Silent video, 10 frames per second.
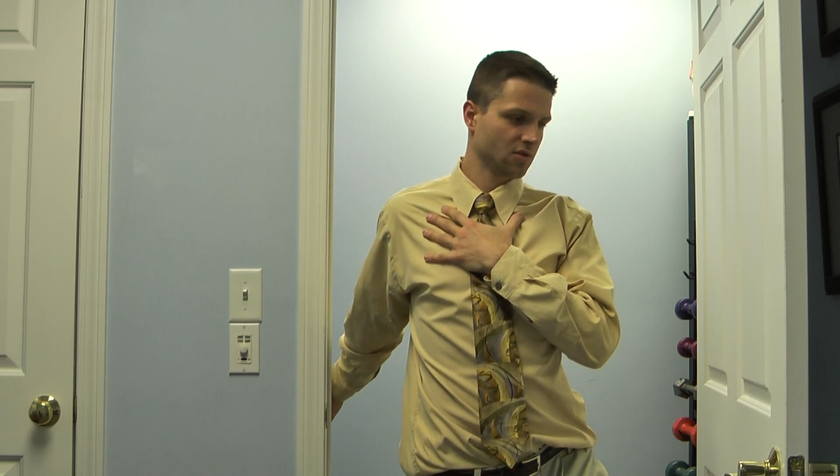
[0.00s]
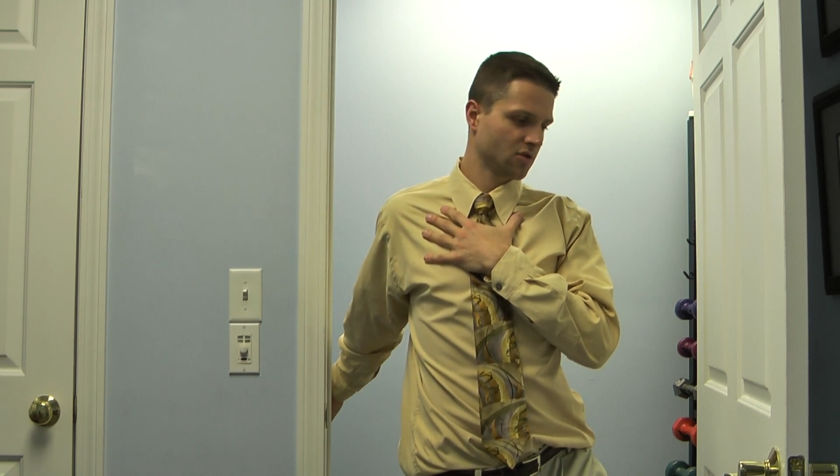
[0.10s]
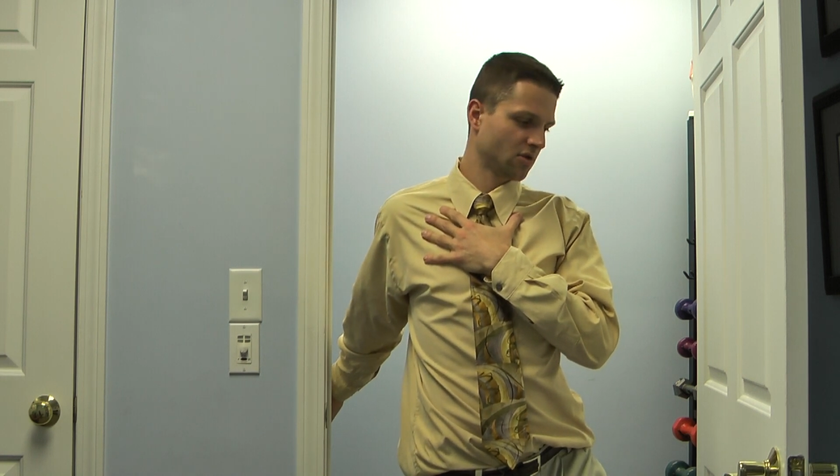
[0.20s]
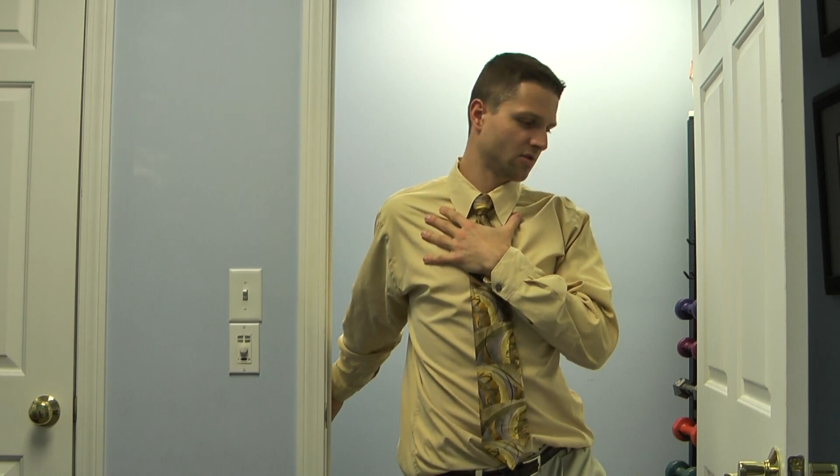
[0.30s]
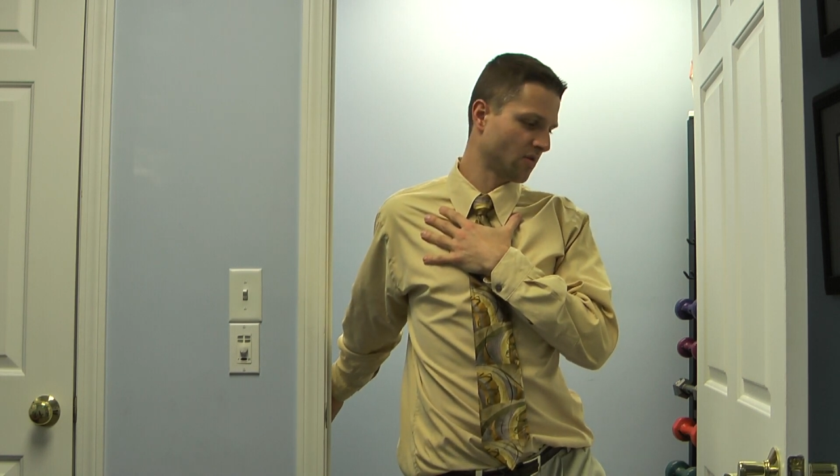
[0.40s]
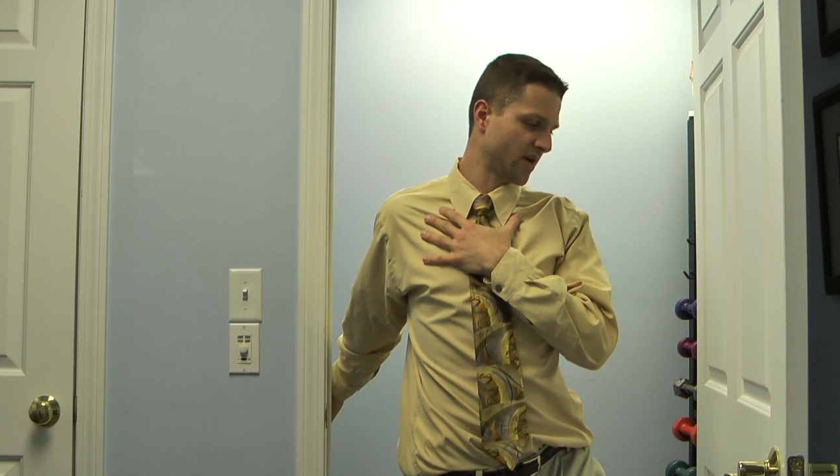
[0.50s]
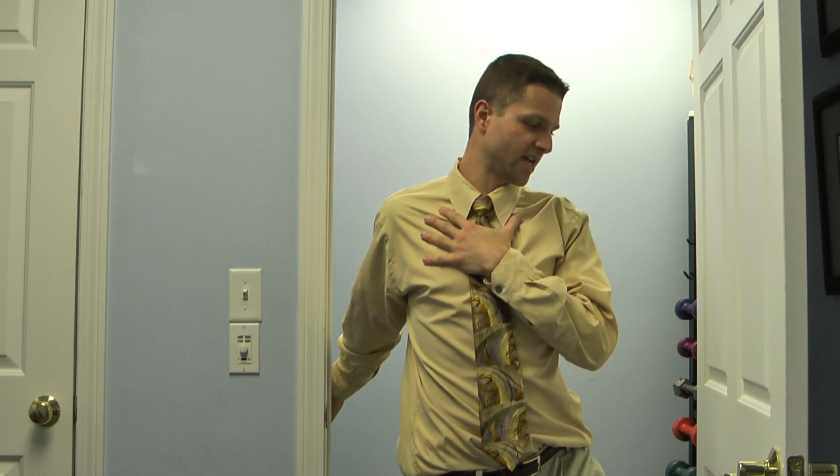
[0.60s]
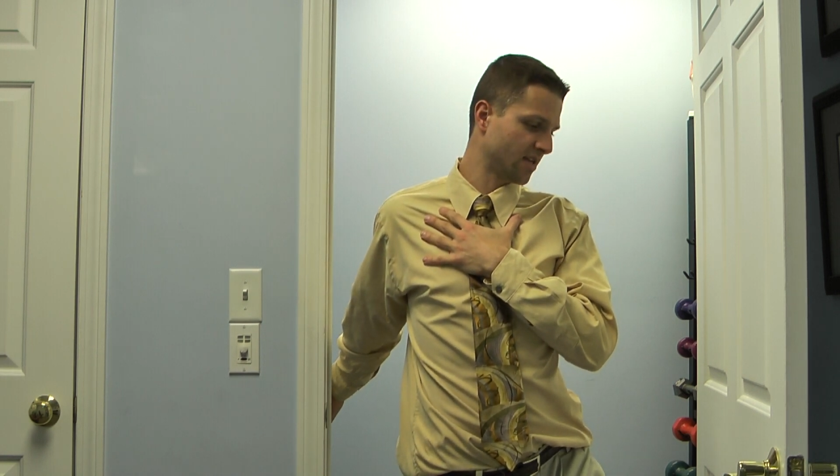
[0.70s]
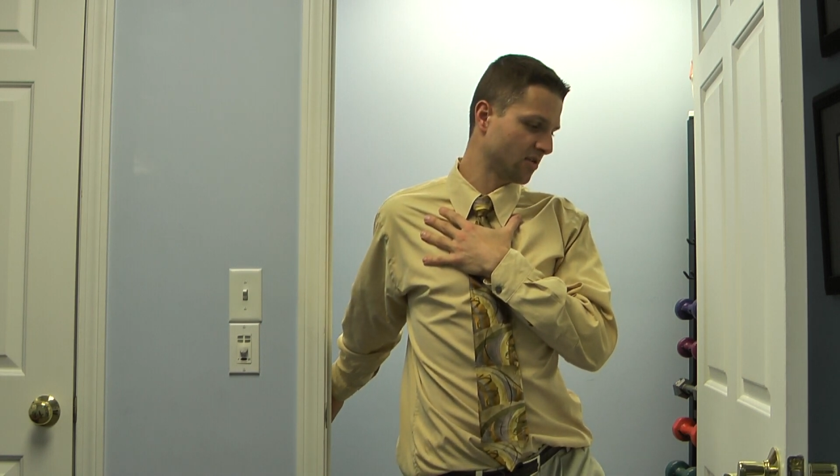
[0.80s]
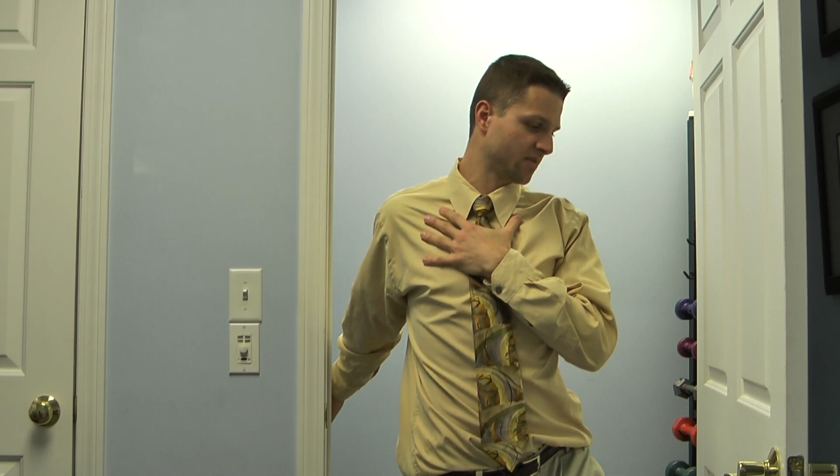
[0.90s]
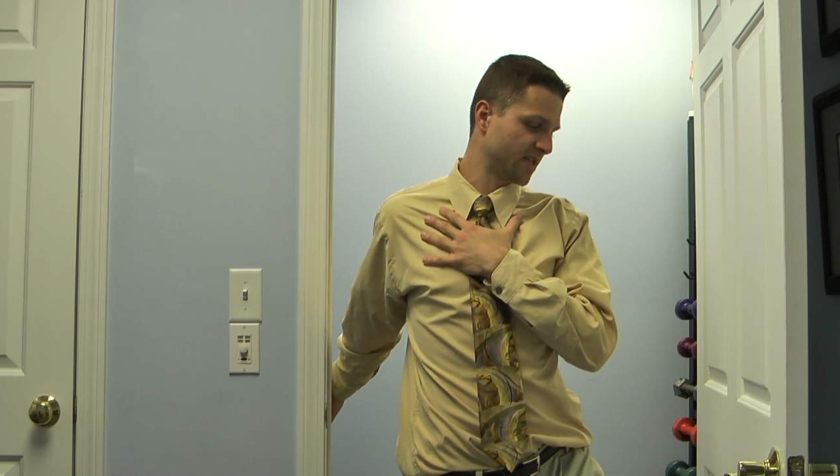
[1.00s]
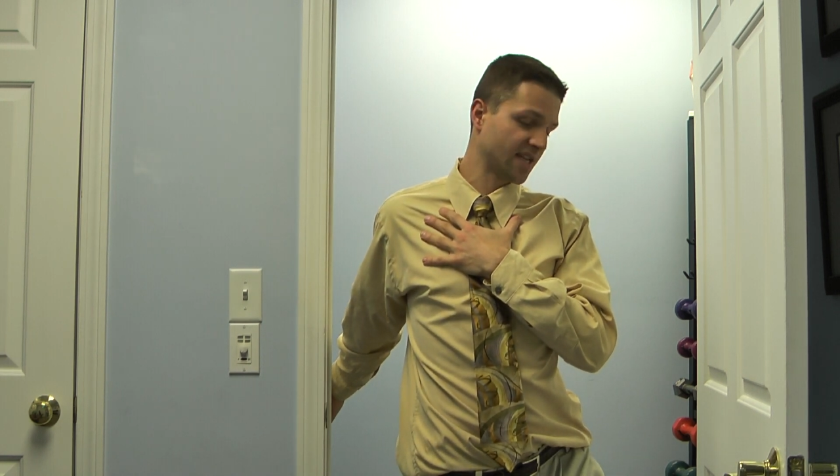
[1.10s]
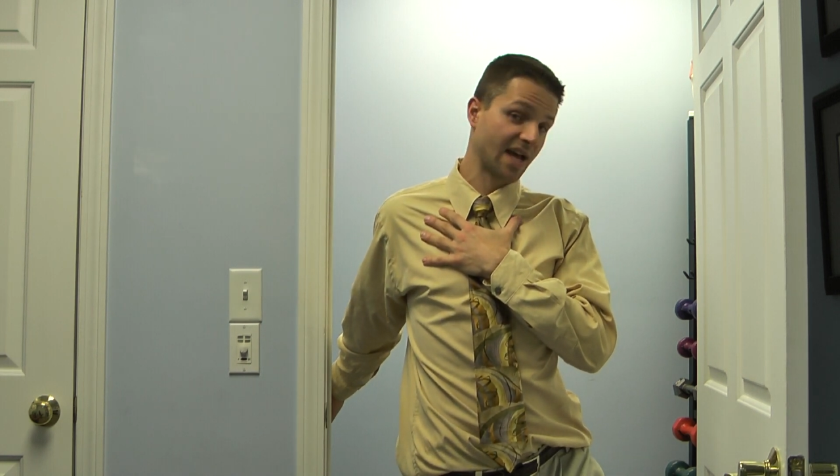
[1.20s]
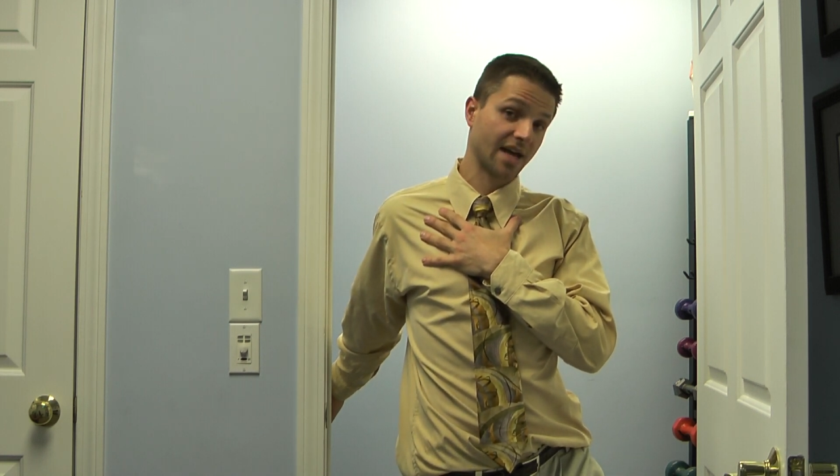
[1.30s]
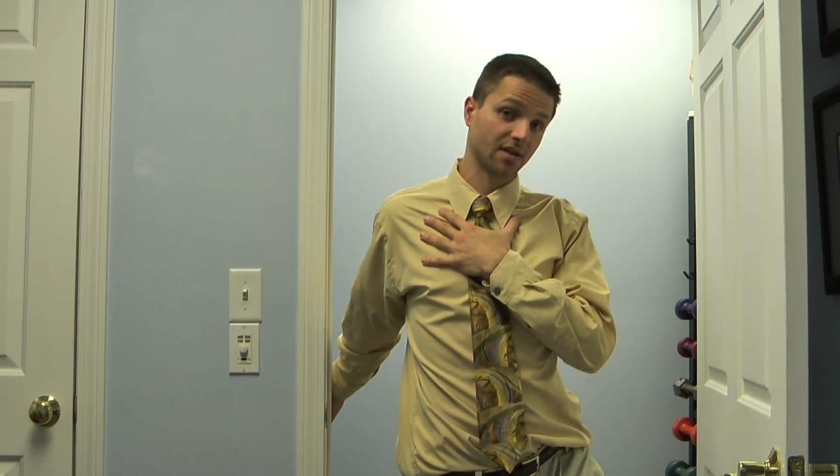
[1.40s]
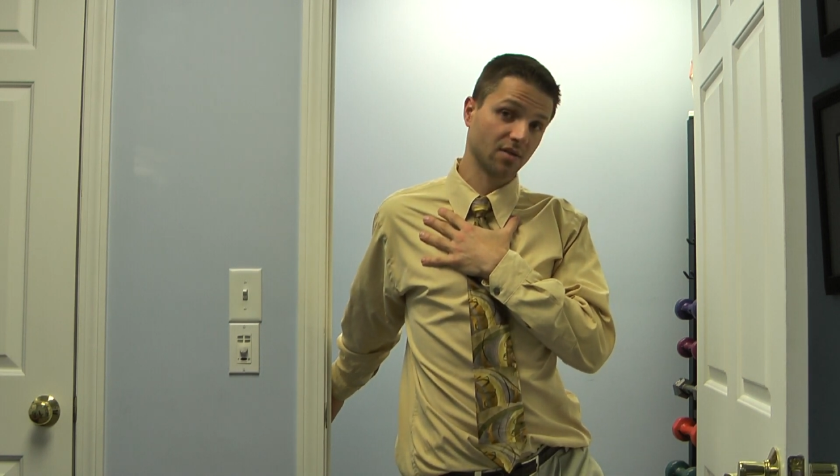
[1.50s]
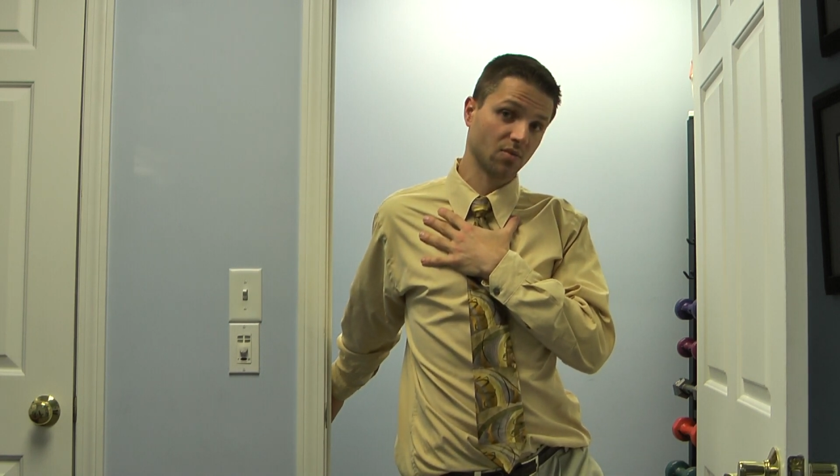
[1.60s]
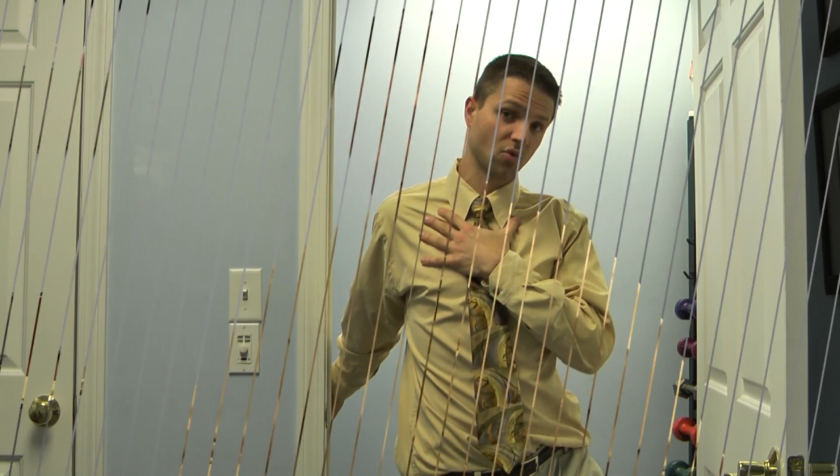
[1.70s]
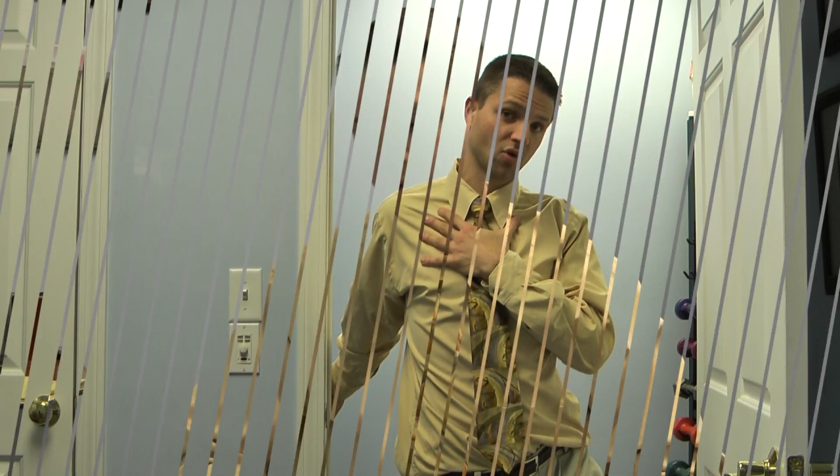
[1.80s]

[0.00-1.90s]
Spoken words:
Turn away a little bit to add a little